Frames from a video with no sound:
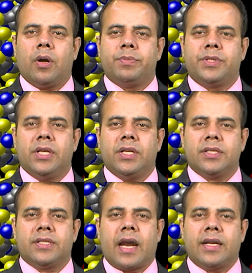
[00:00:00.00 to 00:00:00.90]
of
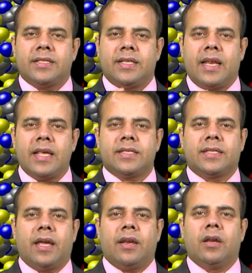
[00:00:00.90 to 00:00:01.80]
genes that is less
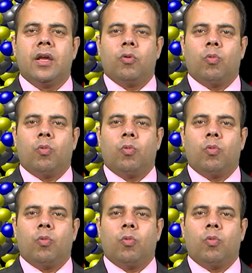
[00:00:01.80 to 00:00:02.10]
than